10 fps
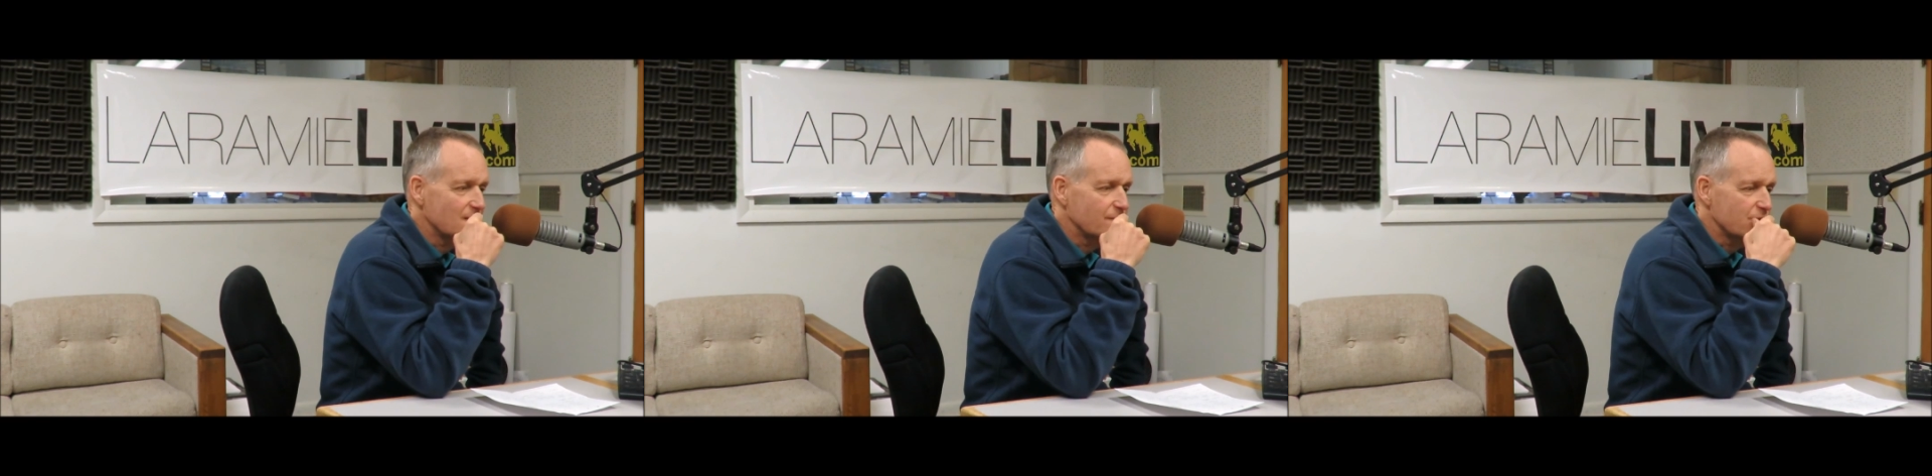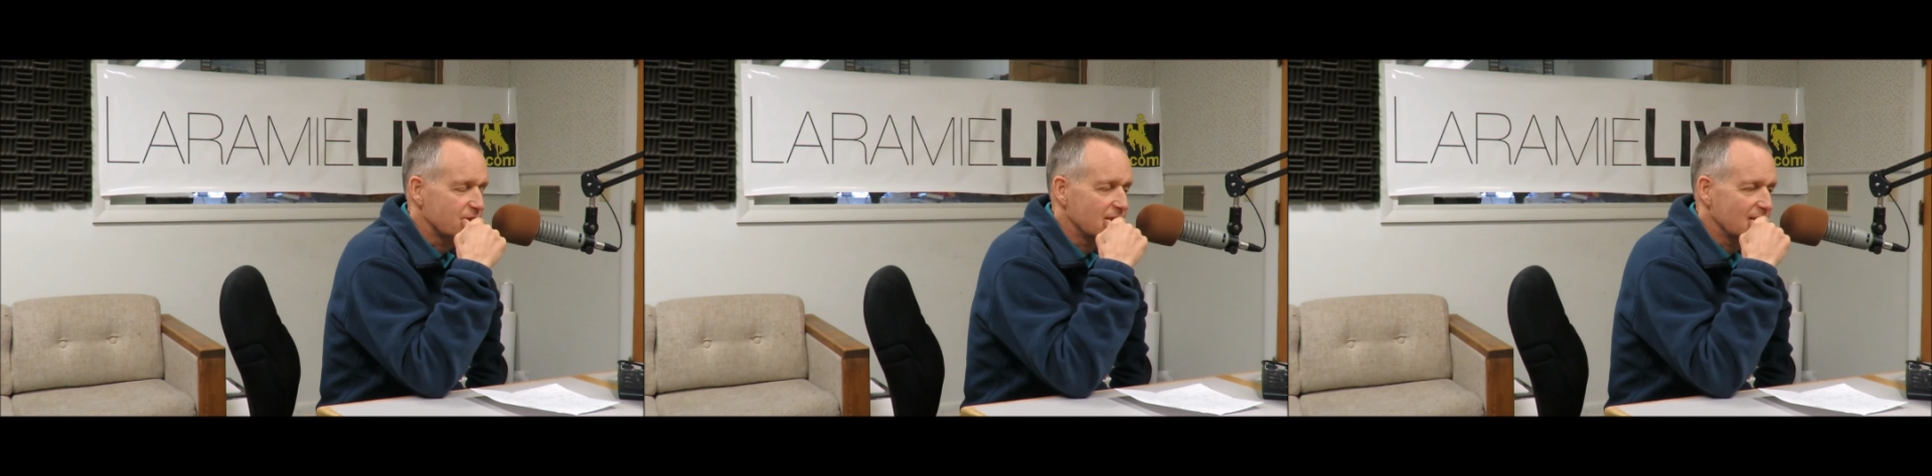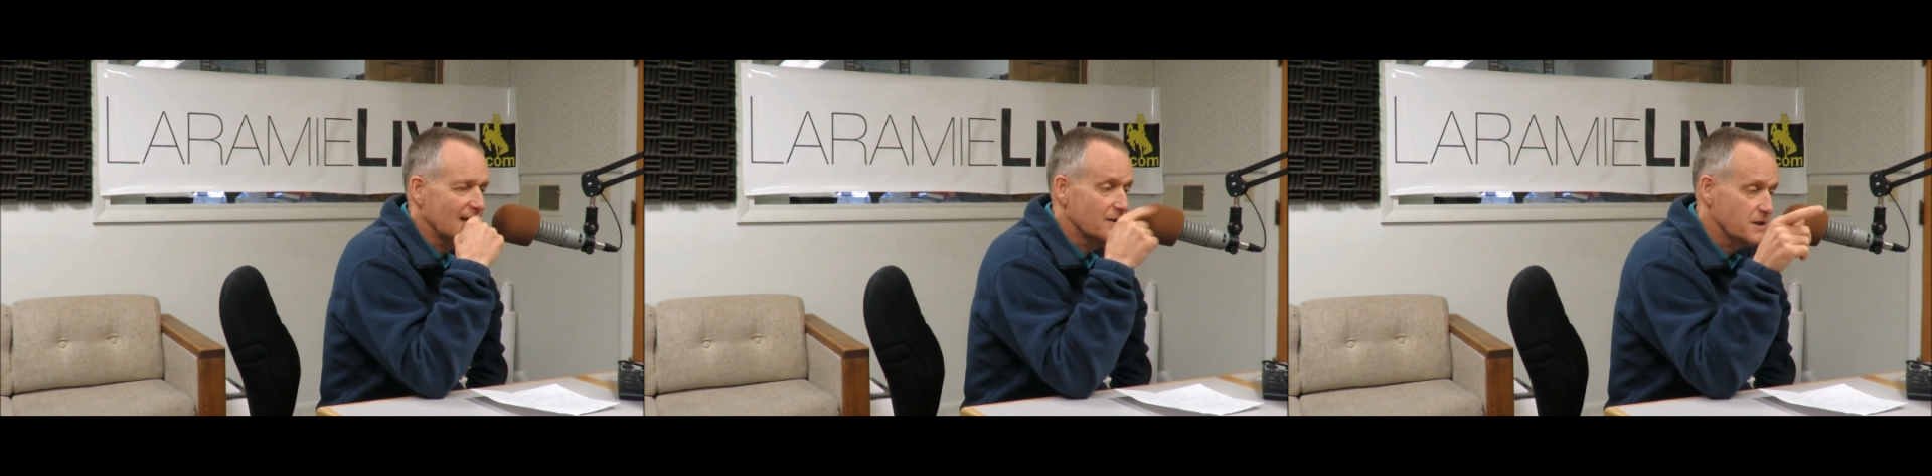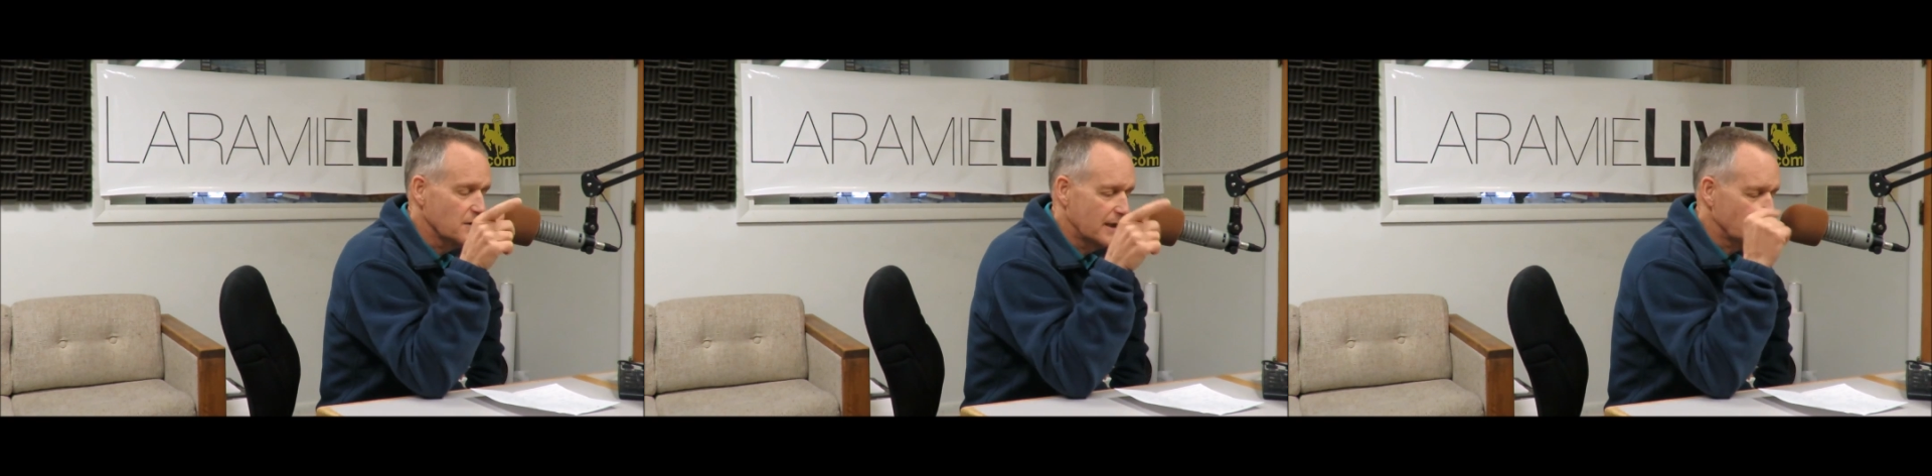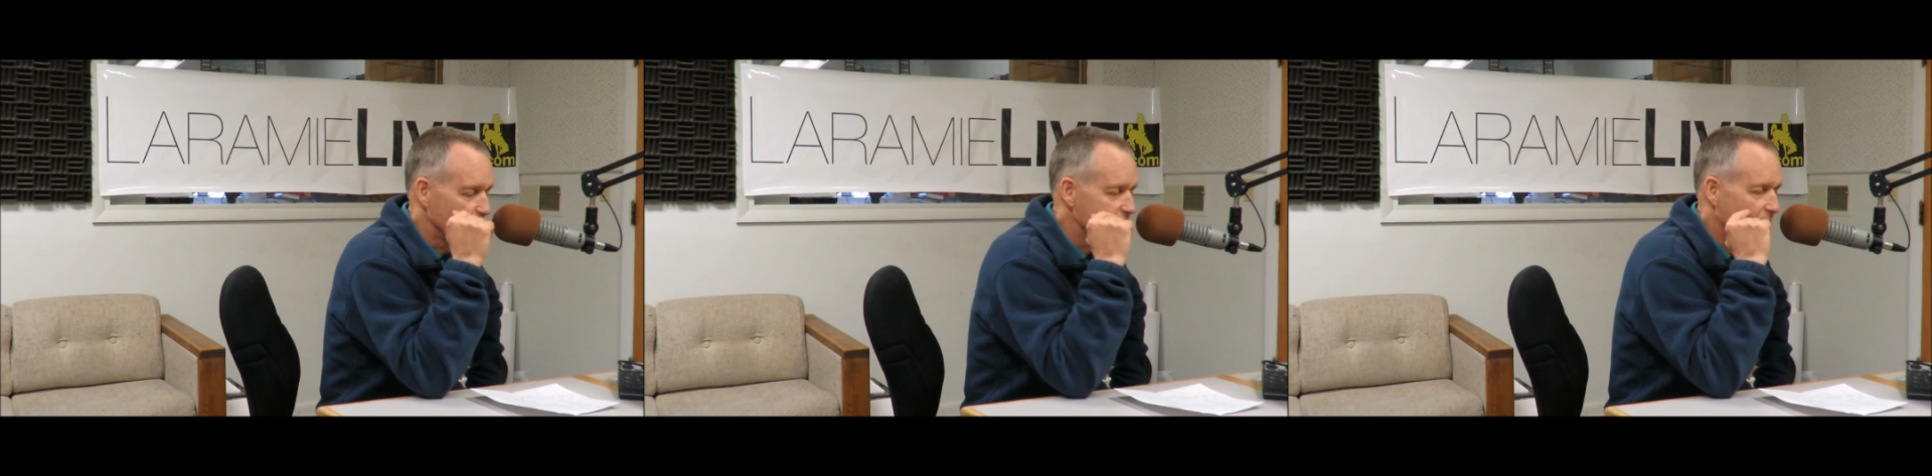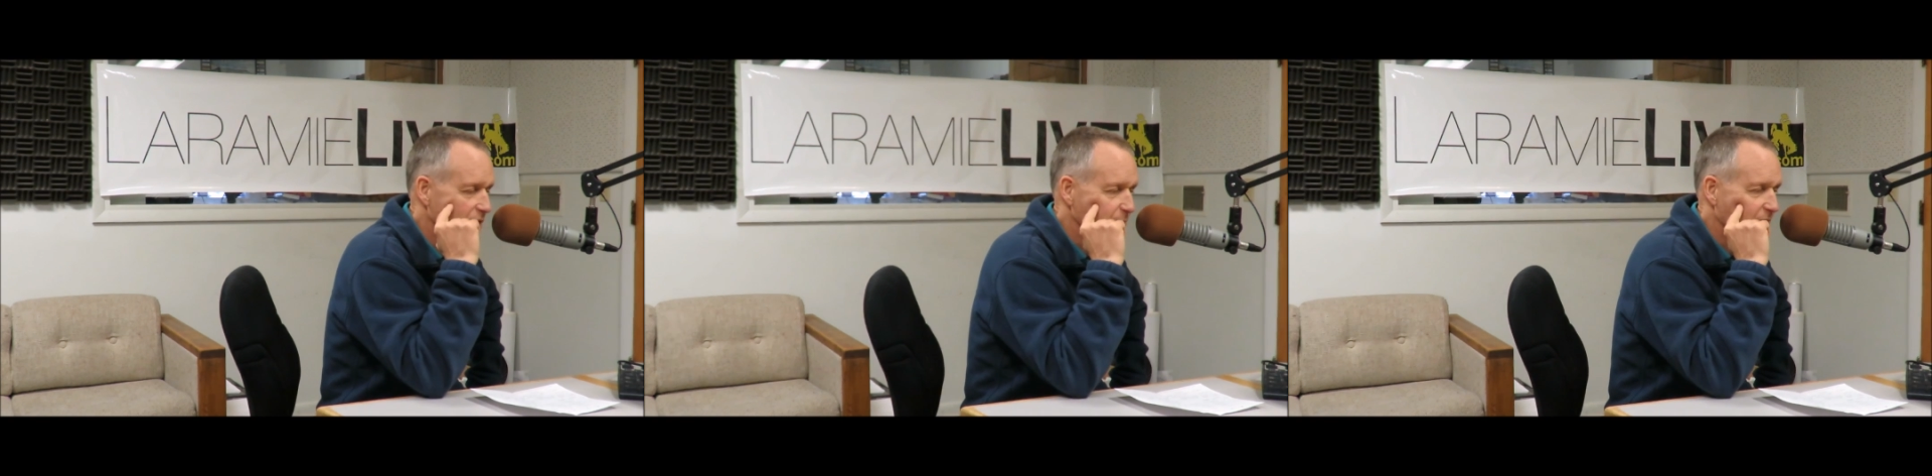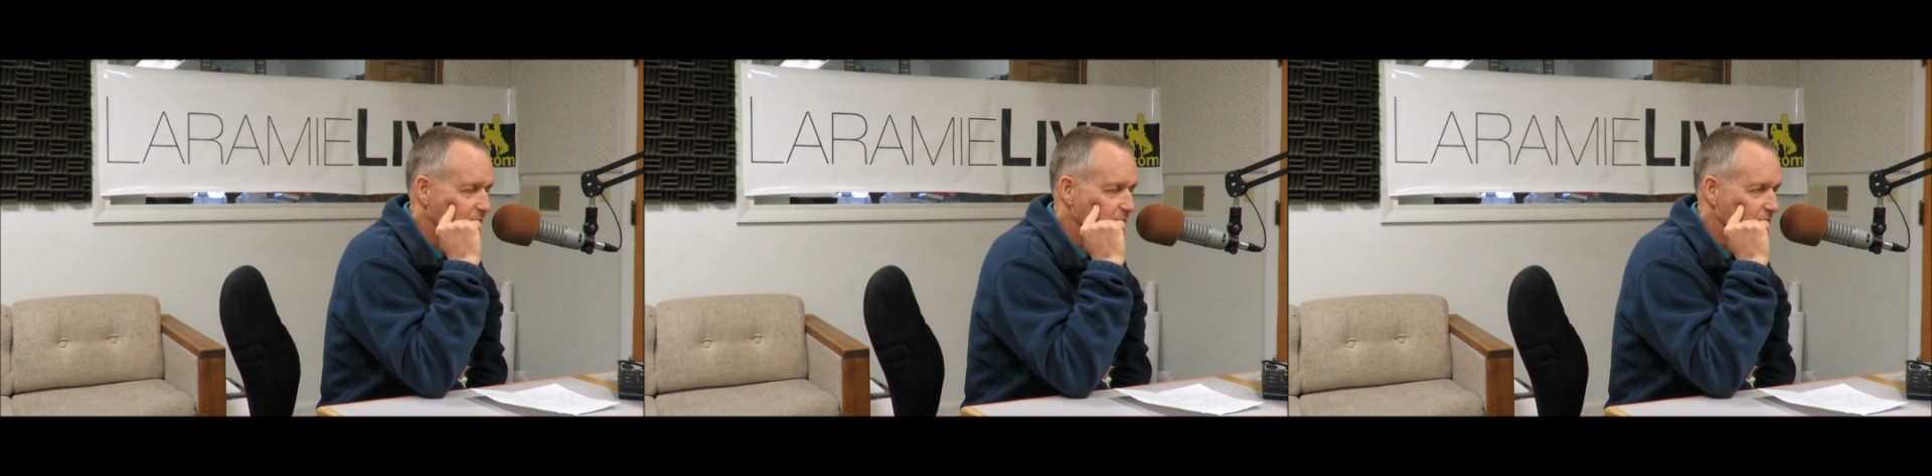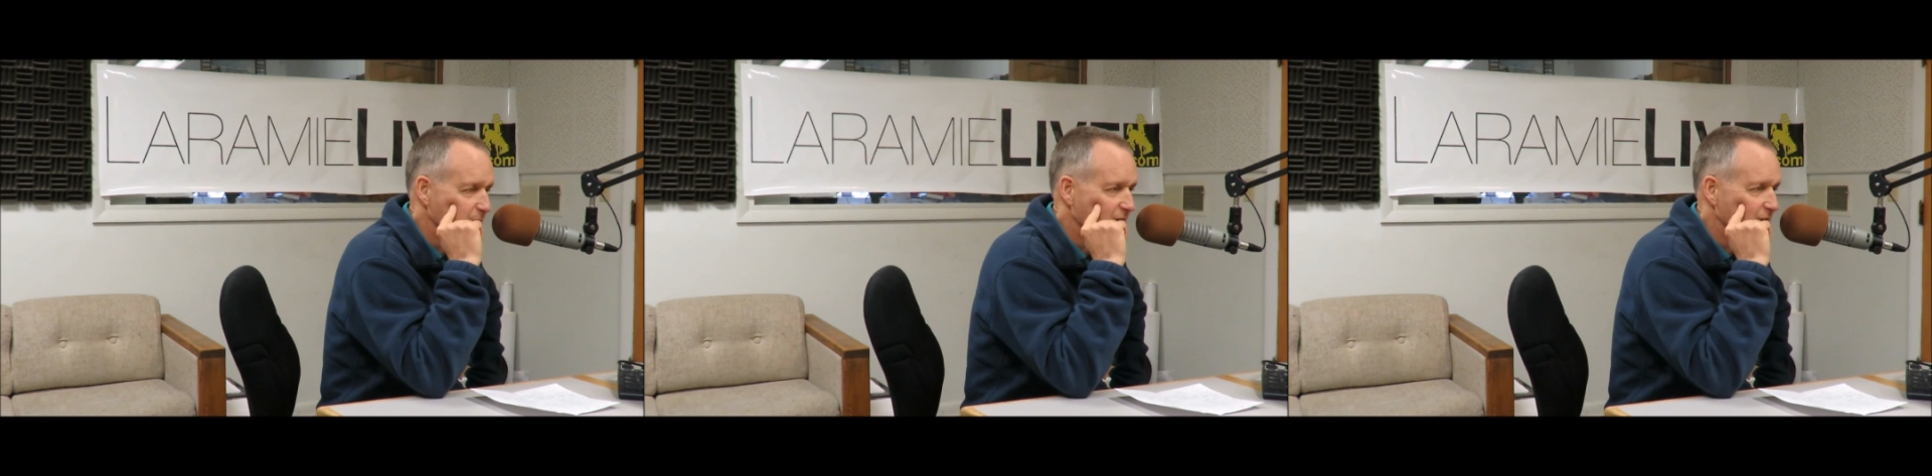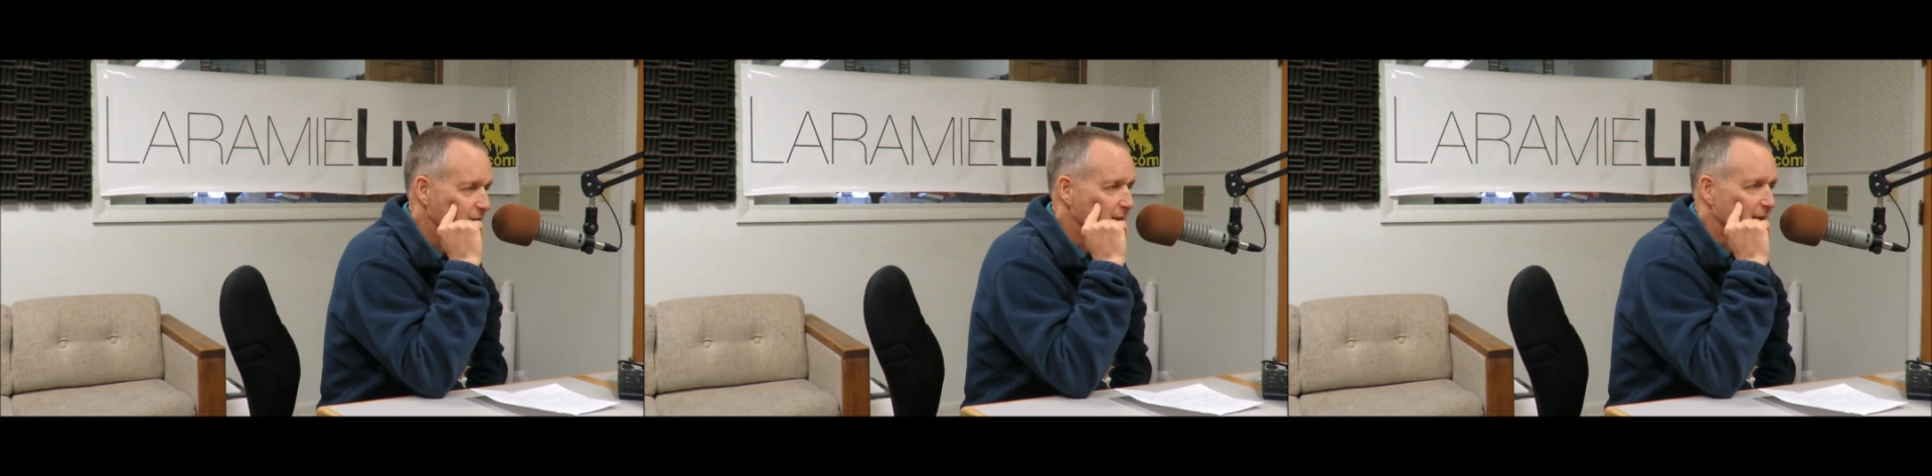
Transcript: for City Council that we'll talk about here in a minute.